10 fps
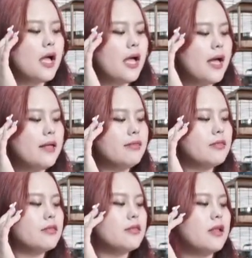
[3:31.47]

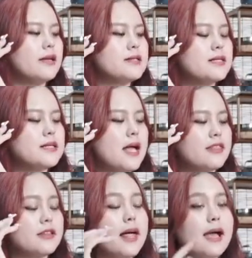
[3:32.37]
And as I
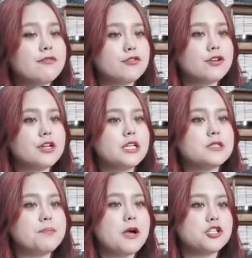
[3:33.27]
said, the Live 30
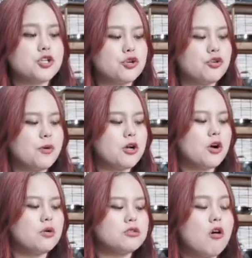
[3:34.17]
special coupon
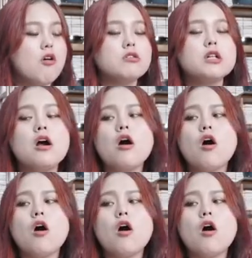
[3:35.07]
code all